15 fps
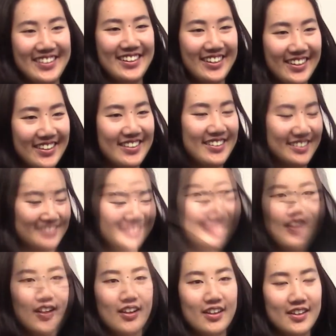
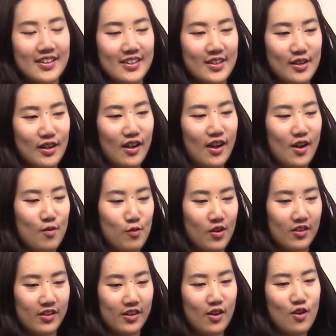Yeah.
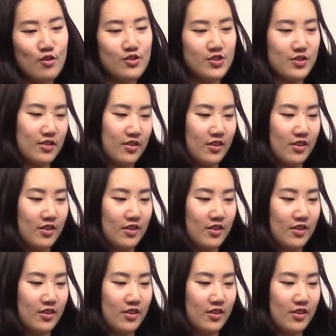Well, Coach